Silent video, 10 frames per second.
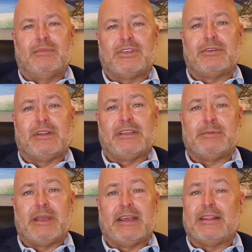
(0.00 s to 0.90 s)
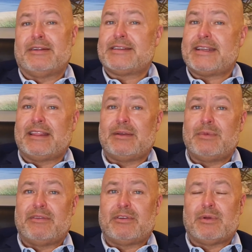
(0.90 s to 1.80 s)
Generally speaking, there isn't anything
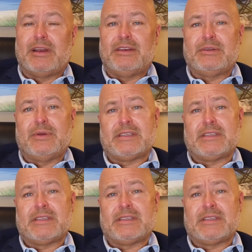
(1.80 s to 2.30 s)
we haven't run into